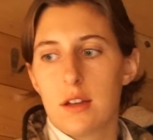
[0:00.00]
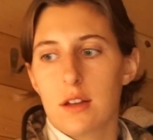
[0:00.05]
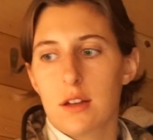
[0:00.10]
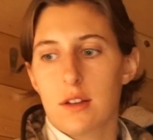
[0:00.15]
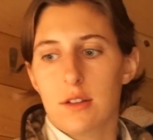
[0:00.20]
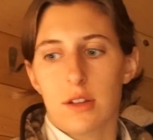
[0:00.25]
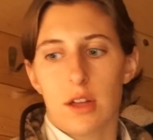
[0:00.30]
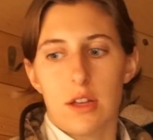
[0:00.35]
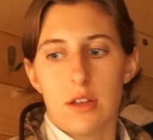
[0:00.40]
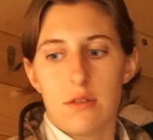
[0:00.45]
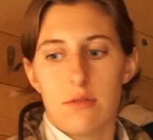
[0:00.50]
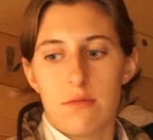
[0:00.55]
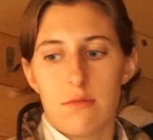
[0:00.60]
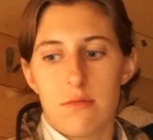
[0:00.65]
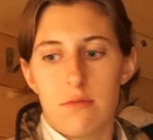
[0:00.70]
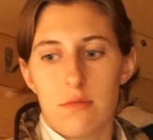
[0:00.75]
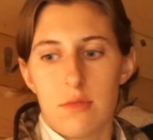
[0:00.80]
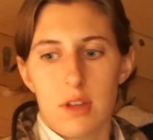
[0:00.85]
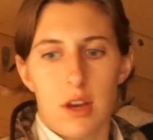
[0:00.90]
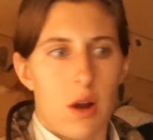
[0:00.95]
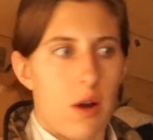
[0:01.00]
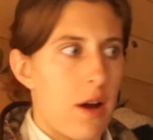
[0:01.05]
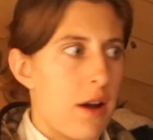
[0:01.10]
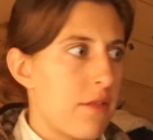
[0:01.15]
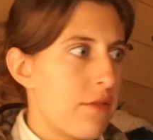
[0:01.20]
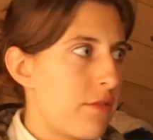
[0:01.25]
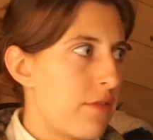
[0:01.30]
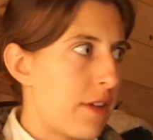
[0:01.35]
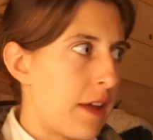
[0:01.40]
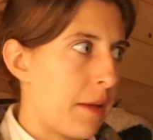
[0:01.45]
Because I, you know,
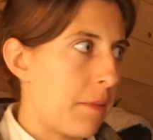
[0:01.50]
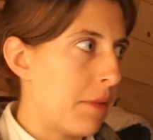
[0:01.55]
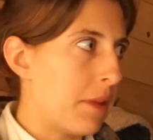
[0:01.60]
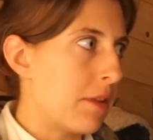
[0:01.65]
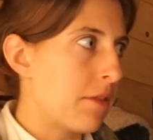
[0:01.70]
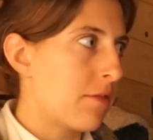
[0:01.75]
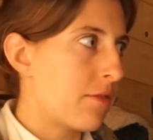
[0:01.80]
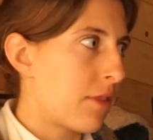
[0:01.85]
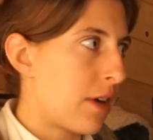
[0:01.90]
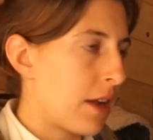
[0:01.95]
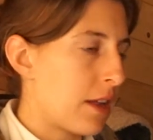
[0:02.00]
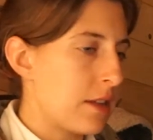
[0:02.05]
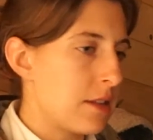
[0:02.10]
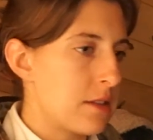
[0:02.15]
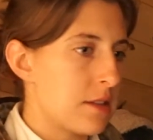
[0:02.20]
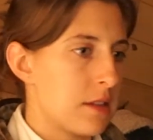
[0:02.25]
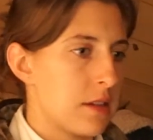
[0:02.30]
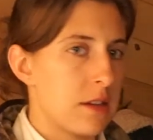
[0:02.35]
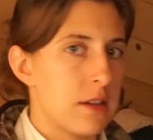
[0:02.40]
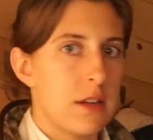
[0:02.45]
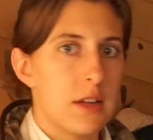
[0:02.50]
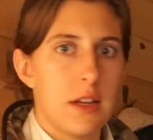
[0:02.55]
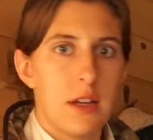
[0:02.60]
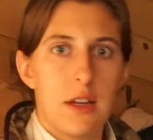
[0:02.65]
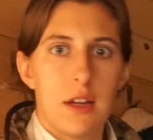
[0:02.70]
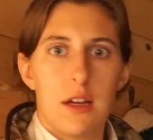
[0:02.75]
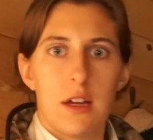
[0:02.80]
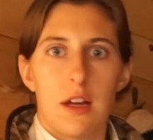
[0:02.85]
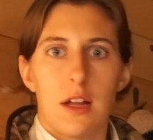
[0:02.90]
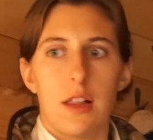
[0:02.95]
have family and friends and
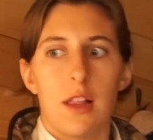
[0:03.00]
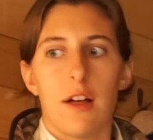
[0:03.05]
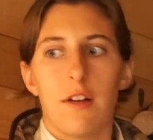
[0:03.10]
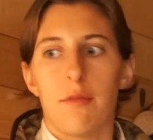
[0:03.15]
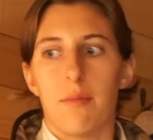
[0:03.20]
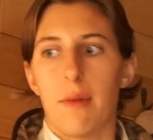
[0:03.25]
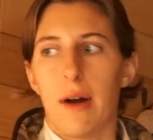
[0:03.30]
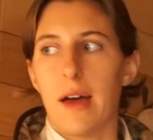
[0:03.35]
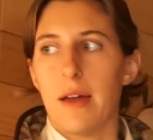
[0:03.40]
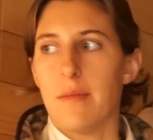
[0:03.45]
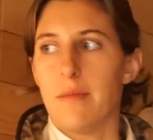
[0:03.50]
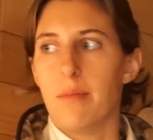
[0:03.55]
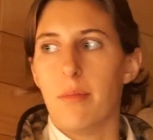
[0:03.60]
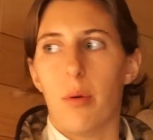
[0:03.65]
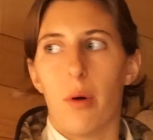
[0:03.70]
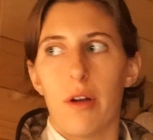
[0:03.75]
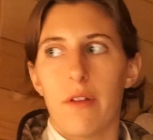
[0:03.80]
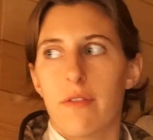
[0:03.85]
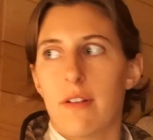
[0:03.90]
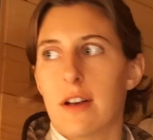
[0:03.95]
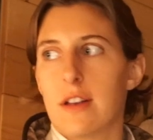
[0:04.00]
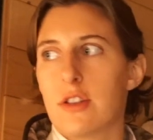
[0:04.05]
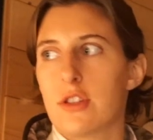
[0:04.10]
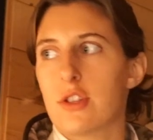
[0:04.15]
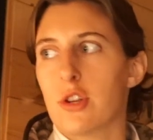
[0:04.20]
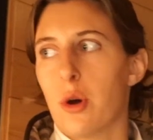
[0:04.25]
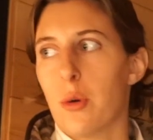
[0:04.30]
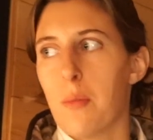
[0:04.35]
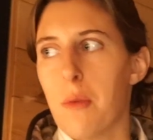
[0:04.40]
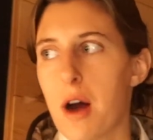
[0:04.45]
love my boyfriend
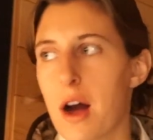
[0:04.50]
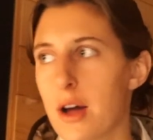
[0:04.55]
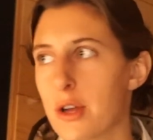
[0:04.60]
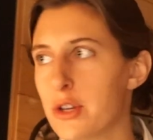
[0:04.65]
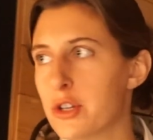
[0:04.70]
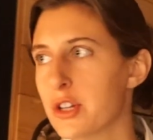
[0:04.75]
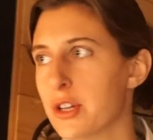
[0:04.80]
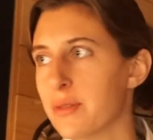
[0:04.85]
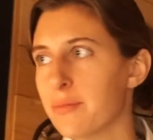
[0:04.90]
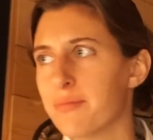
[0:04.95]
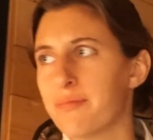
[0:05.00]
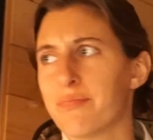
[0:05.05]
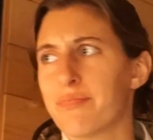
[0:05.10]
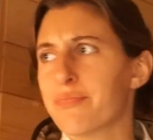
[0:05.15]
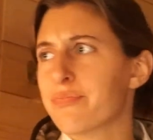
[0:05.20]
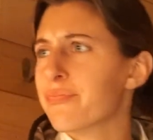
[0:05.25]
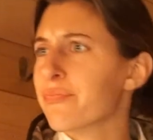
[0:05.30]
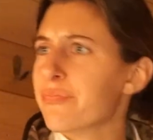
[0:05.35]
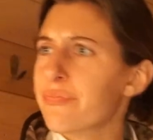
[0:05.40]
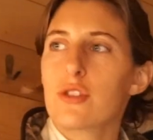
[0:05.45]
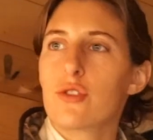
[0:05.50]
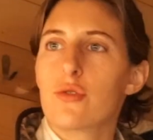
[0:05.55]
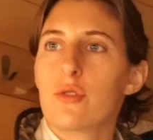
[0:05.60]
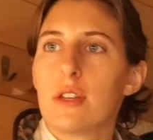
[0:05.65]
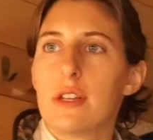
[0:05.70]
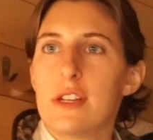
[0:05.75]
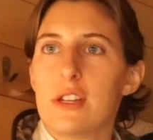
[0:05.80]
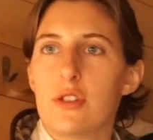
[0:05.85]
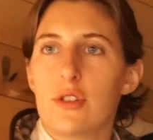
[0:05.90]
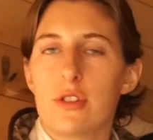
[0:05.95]
so much. And it's
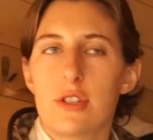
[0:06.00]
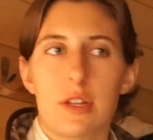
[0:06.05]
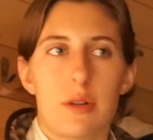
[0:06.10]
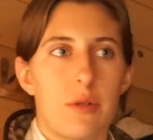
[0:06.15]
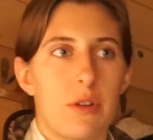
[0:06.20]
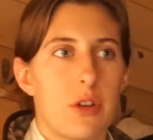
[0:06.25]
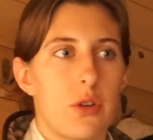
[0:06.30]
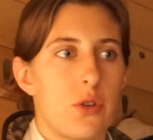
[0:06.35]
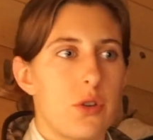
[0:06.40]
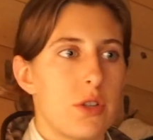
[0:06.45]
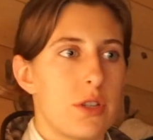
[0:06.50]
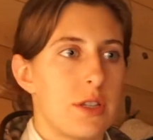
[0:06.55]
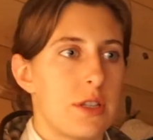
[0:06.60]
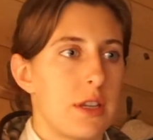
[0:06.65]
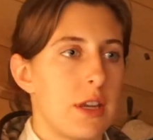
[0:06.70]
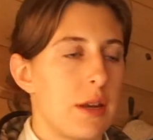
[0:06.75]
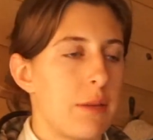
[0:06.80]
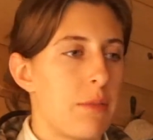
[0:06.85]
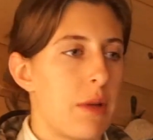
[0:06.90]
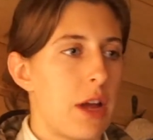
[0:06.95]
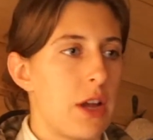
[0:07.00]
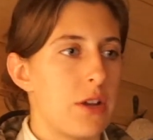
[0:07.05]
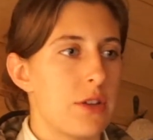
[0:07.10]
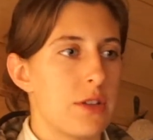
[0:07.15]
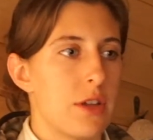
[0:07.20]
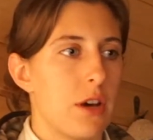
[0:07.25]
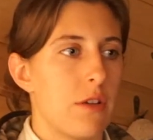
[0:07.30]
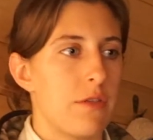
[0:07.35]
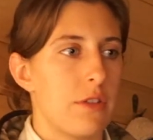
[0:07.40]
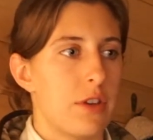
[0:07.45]
really interesting when you're just sitting by
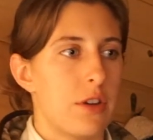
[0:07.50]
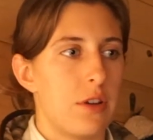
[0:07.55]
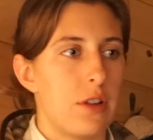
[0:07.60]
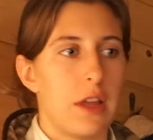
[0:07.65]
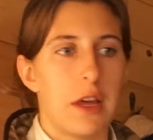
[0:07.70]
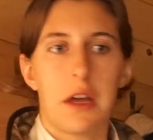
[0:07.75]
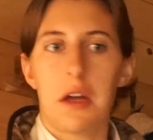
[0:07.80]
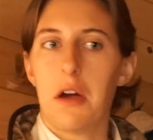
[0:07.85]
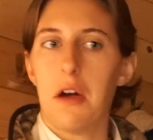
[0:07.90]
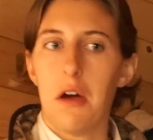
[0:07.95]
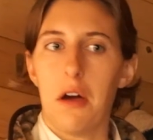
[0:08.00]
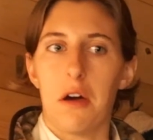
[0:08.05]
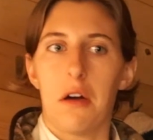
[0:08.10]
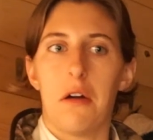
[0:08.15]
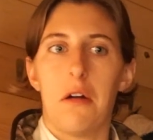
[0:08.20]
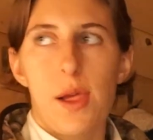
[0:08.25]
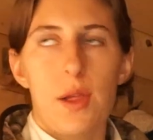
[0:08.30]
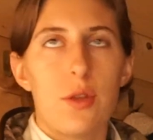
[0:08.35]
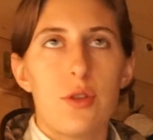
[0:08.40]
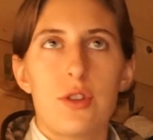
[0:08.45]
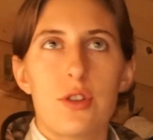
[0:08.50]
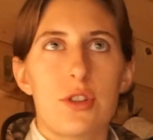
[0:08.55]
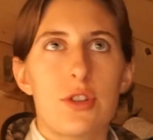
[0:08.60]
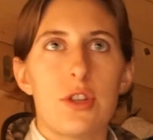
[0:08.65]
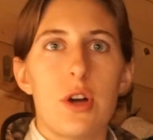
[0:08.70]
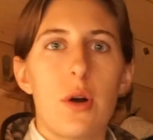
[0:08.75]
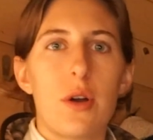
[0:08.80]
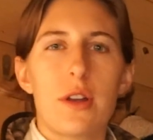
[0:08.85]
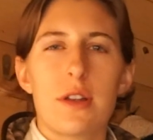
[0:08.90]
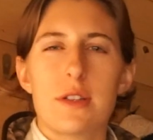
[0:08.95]
yourself and you're like, huh. You just
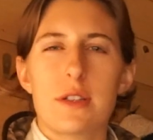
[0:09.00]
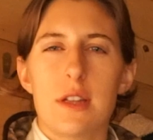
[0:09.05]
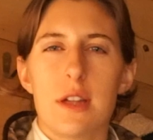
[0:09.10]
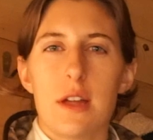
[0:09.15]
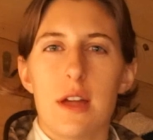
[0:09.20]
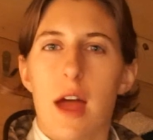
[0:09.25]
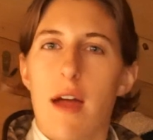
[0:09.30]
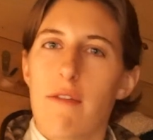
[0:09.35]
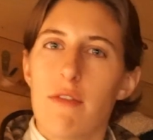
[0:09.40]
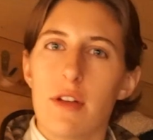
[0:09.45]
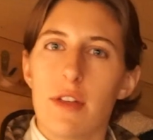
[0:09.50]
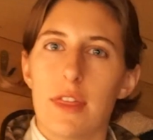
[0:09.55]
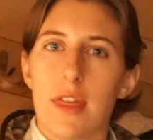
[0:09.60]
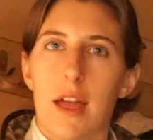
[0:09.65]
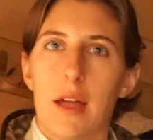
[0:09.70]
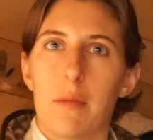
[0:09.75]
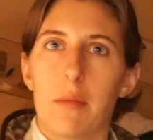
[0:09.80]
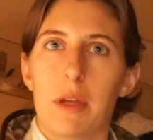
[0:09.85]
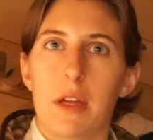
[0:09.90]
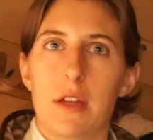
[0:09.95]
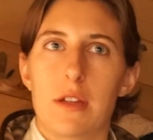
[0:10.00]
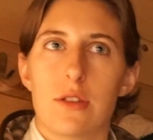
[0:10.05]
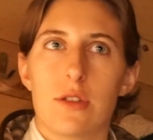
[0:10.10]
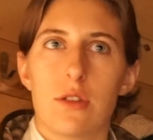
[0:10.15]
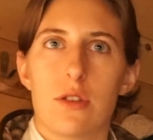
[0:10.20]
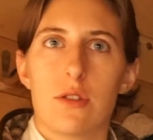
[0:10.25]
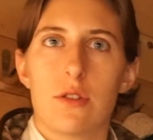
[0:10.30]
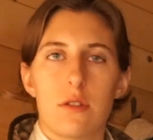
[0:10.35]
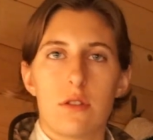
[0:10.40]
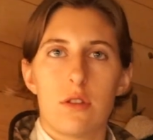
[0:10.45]
notice everything because
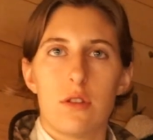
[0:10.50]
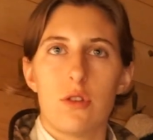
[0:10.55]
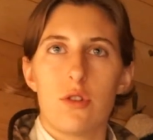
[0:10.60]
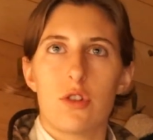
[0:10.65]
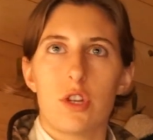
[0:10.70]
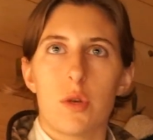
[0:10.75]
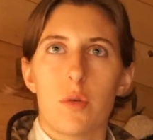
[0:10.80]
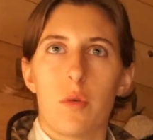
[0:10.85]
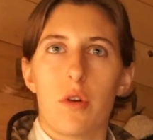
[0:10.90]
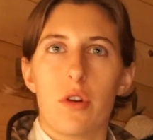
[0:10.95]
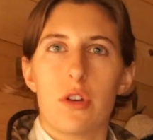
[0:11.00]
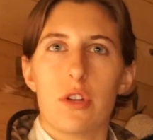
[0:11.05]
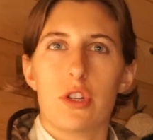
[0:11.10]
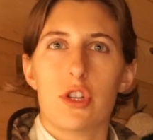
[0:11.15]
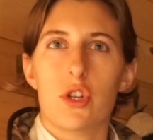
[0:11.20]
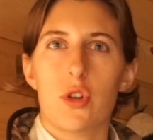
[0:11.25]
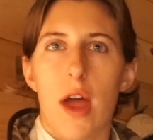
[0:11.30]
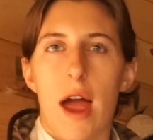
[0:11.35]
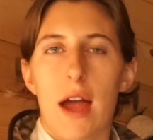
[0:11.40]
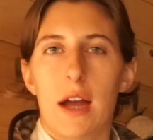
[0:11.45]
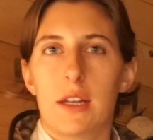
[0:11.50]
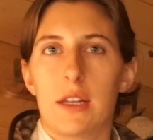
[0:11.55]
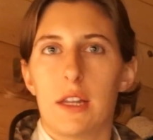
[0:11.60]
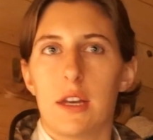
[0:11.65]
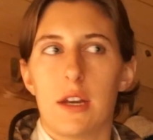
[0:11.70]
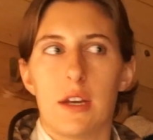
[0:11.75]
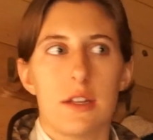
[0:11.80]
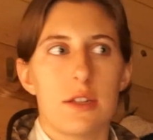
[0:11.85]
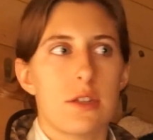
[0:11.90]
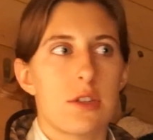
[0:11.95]
it's usually we're
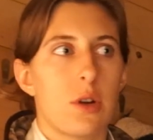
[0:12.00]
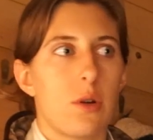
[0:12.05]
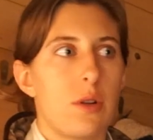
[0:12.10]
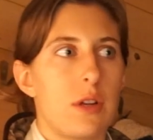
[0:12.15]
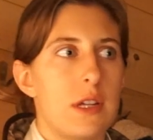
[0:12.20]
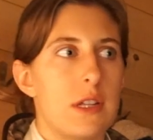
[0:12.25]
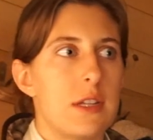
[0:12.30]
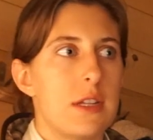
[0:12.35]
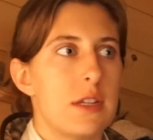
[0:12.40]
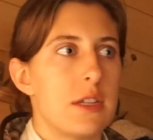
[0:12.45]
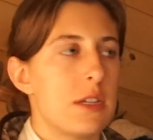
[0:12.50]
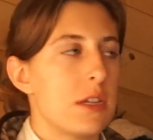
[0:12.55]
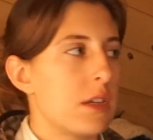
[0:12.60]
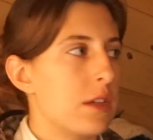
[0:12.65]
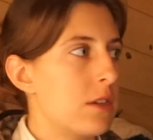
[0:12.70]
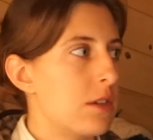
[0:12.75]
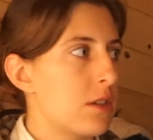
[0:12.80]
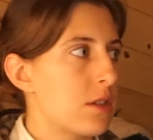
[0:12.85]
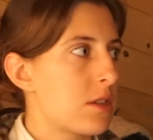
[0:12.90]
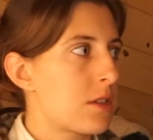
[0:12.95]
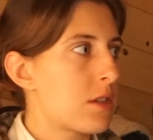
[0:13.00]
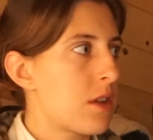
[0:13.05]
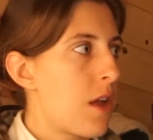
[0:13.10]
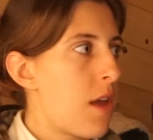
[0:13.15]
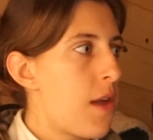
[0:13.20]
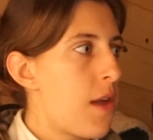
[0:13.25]
distracted and it's so easy to just